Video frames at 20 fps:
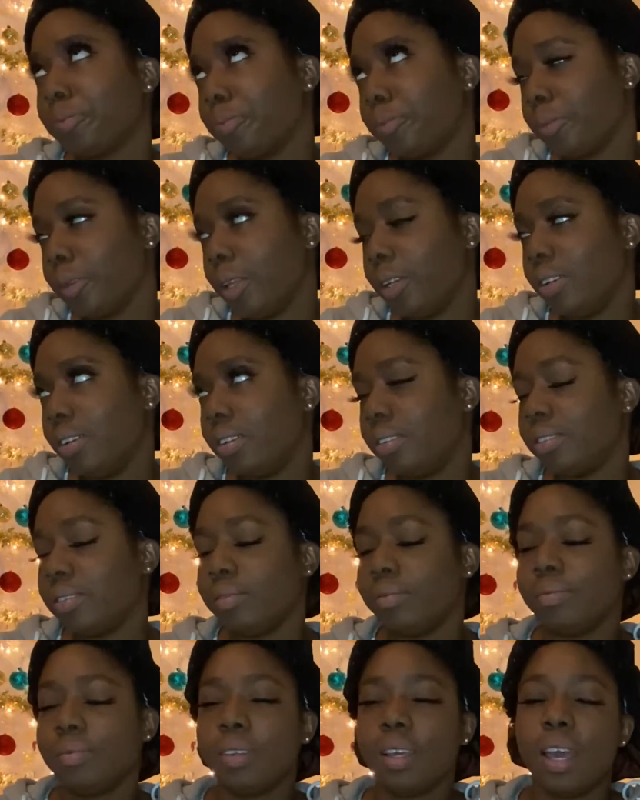Look.
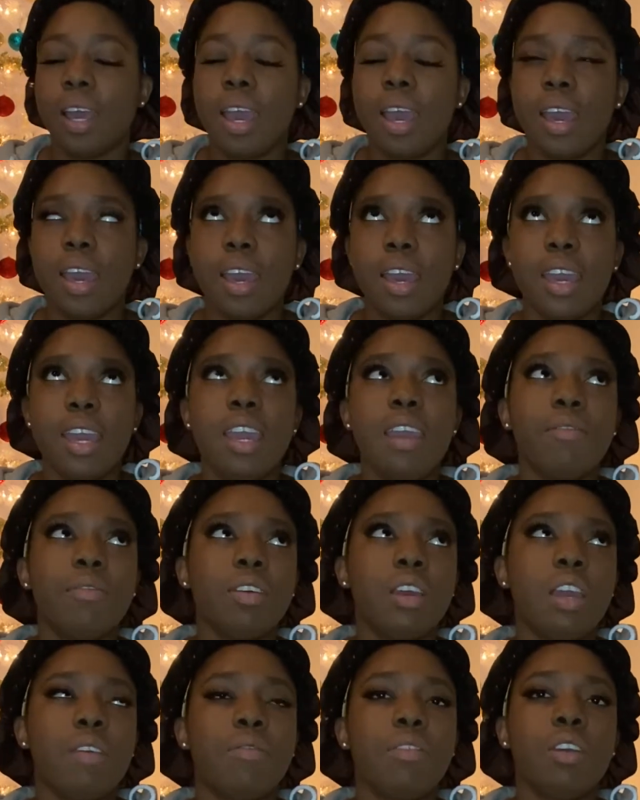Even
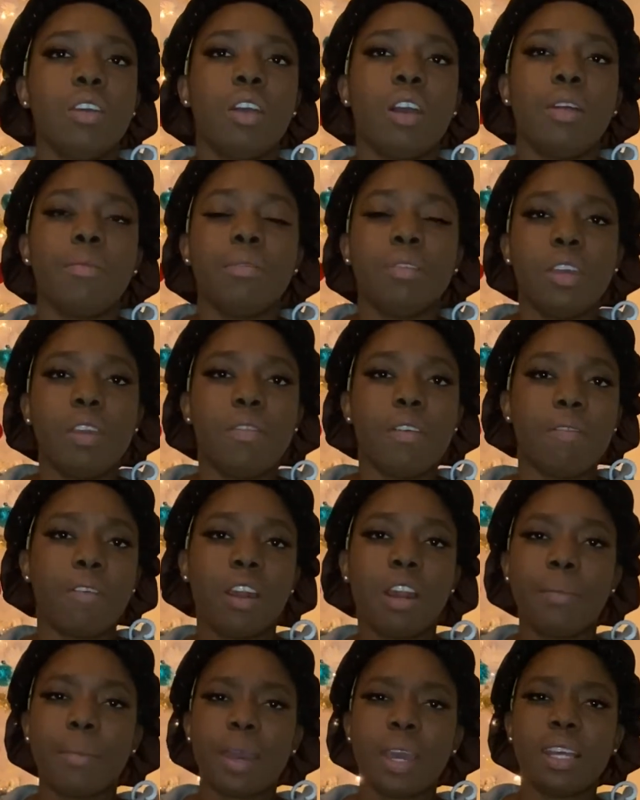if you follow
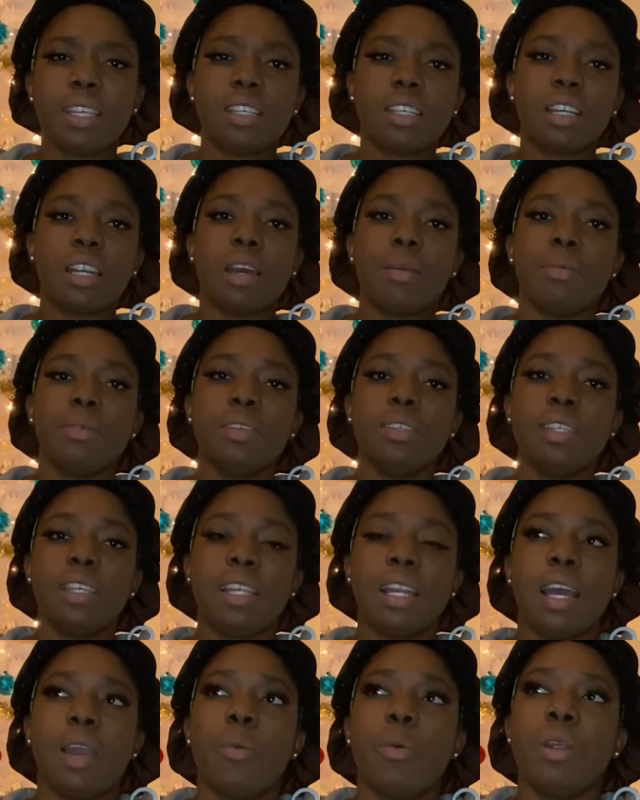my Instagram, you see
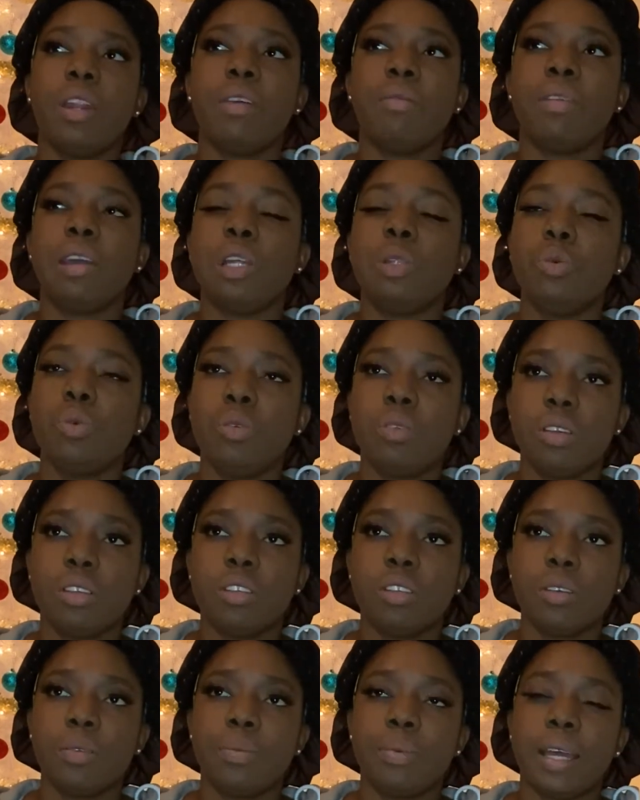like whenever I do dress
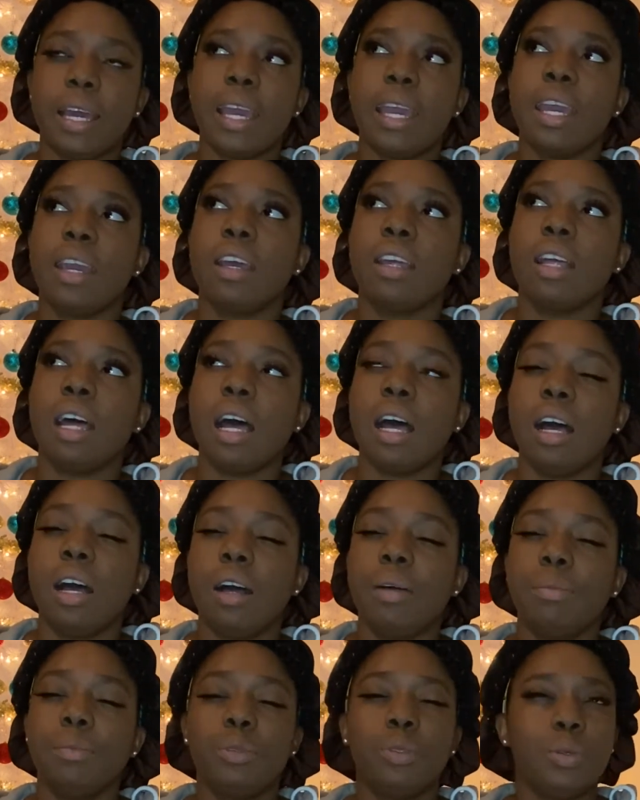up, like
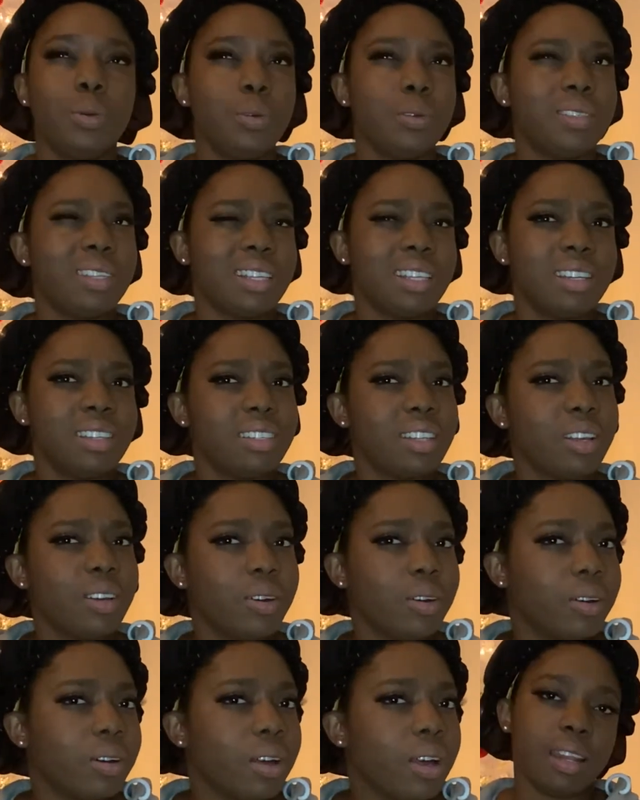2 Saturdays
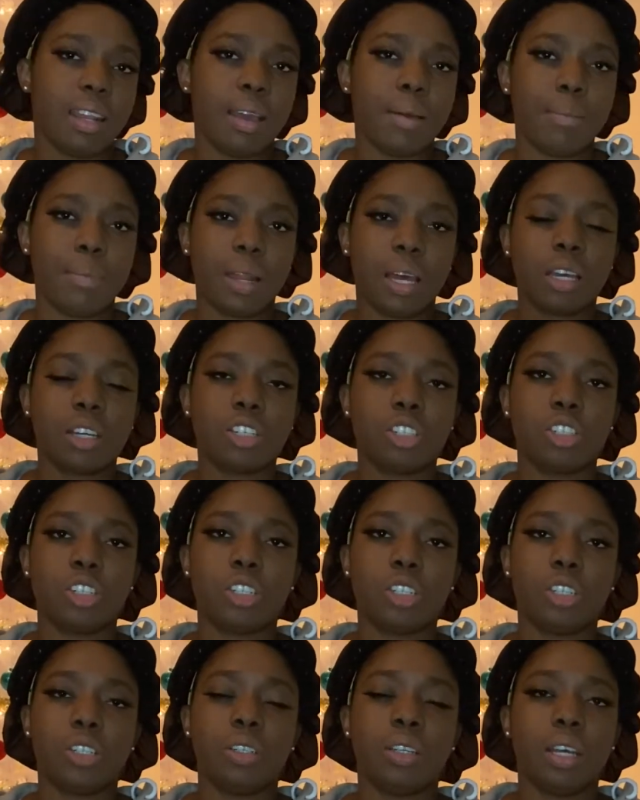ago, that black
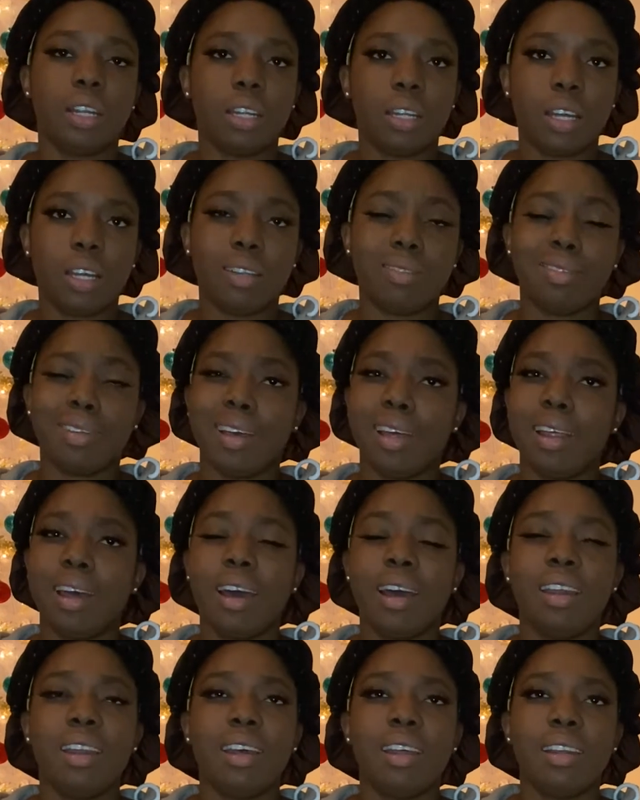shirt and that
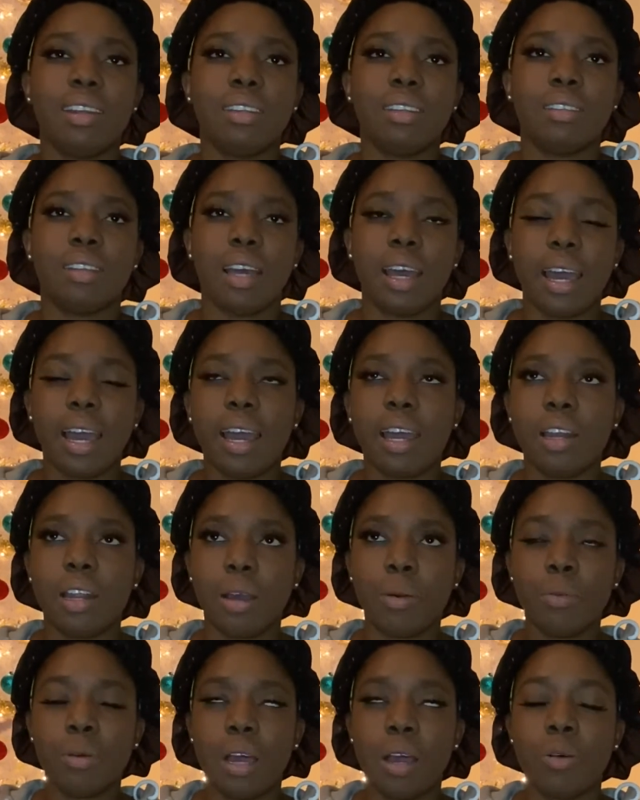I
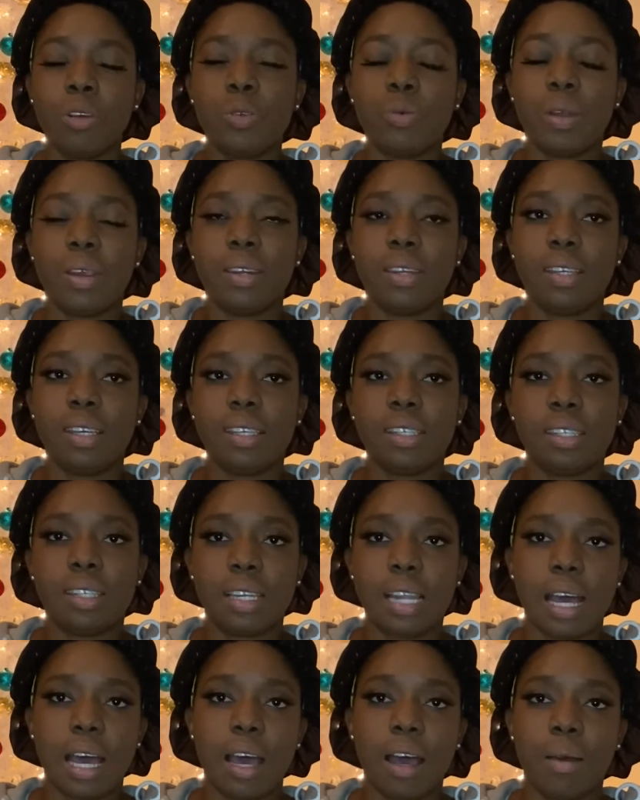was wearing this
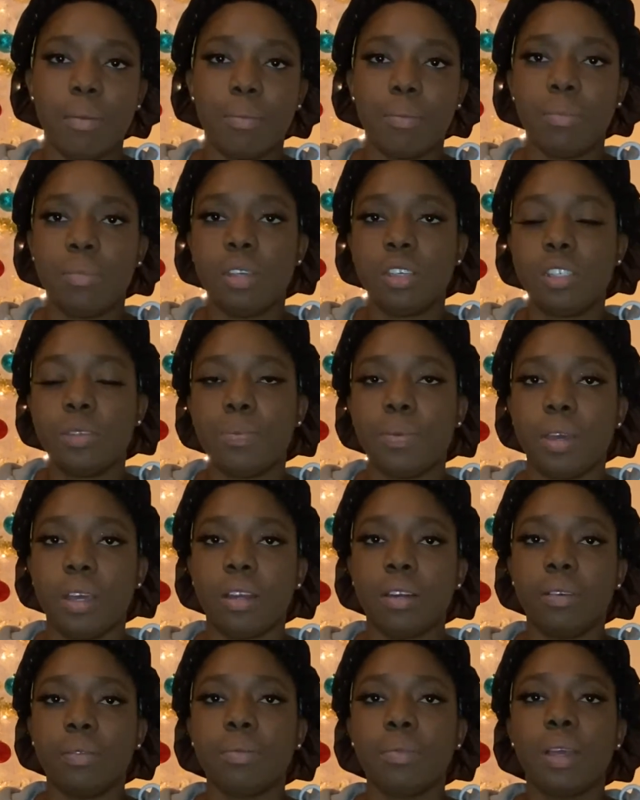
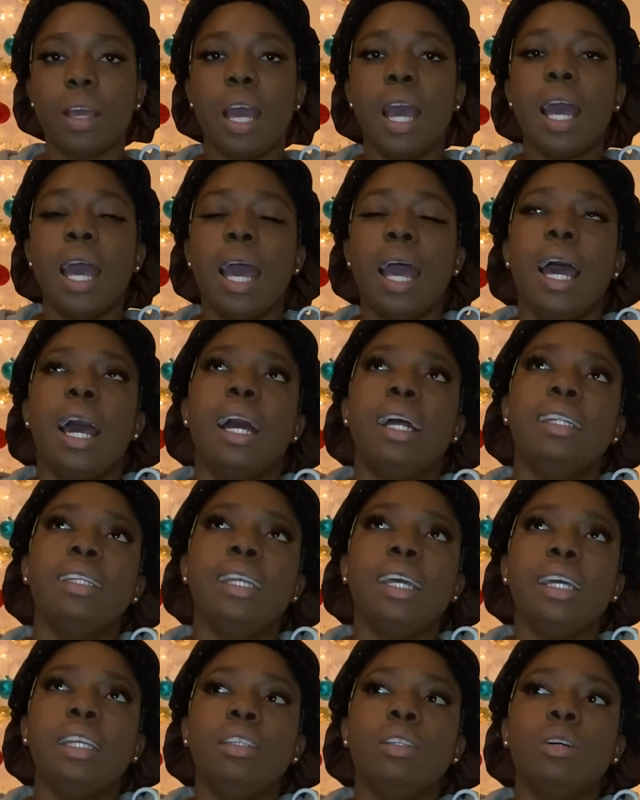pair, and
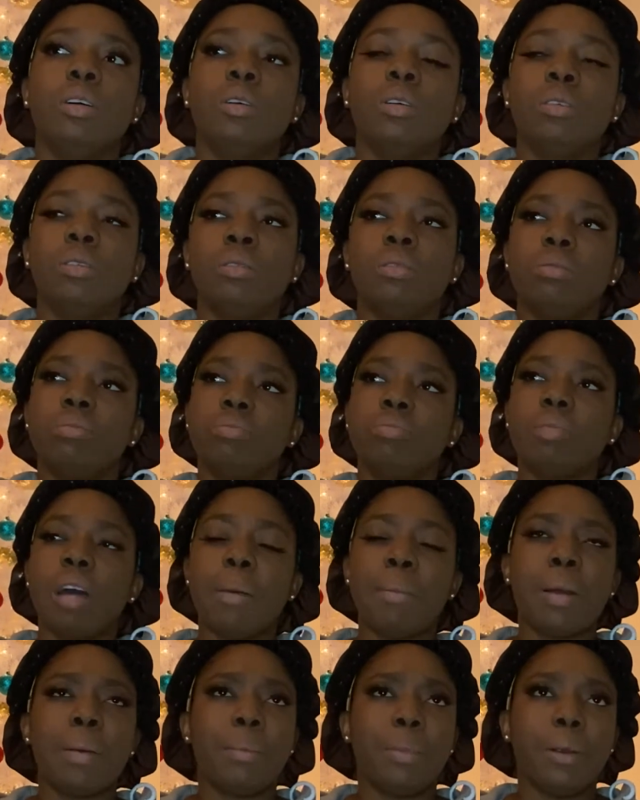then on
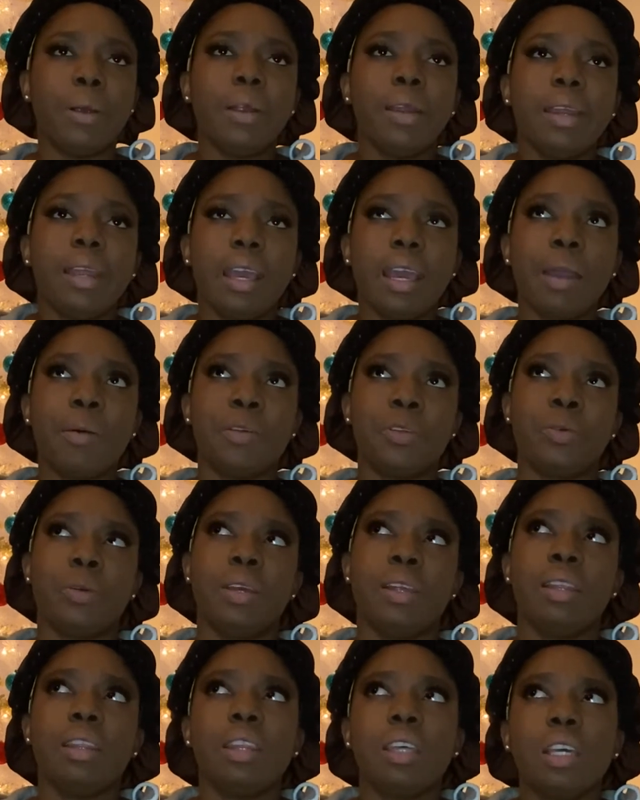my birthday I was
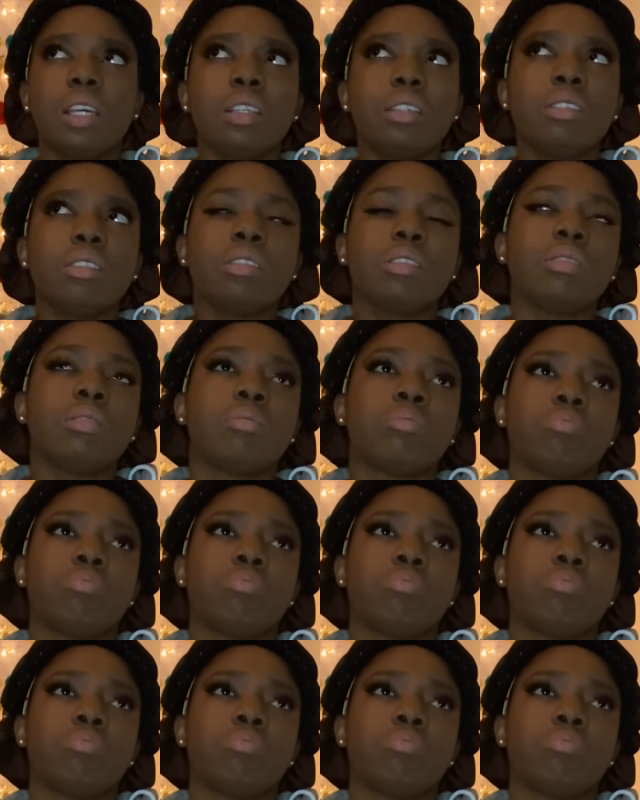wearing this.